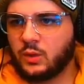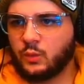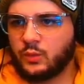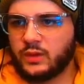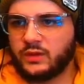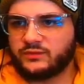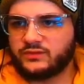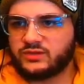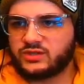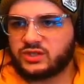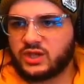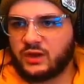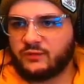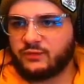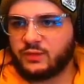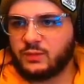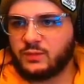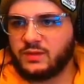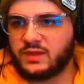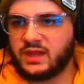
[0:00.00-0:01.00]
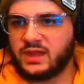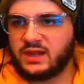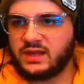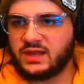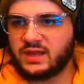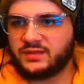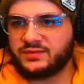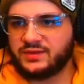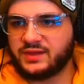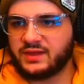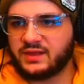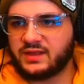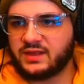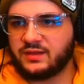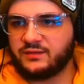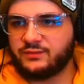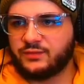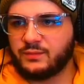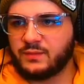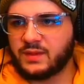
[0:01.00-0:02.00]
We have to start from the beginning, I think,
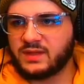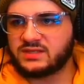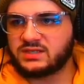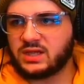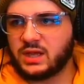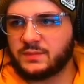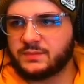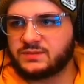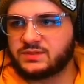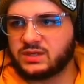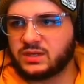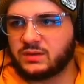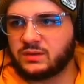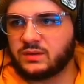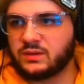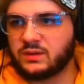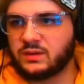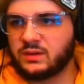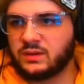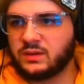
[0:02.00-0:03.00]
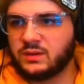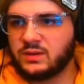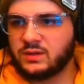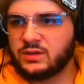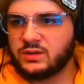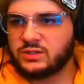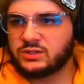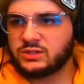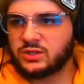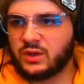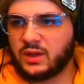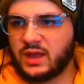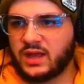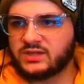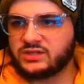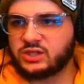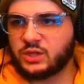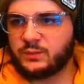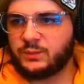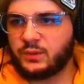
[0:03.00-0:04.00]
if you mess up. So, so as
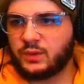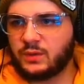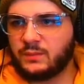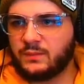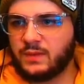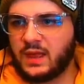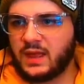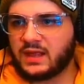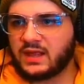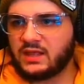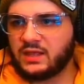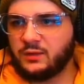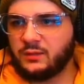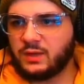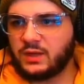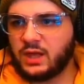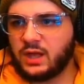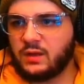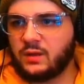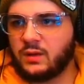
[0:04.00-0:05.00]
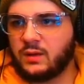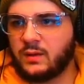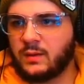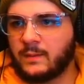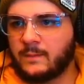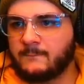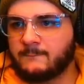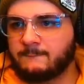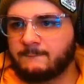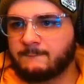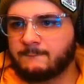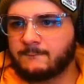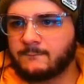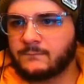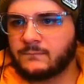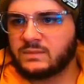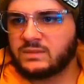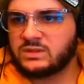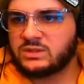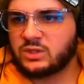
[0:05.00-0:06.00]
they're pulling back, here we go.
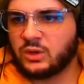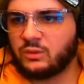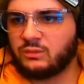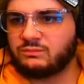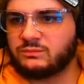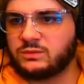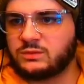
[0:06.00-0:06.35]
Don't.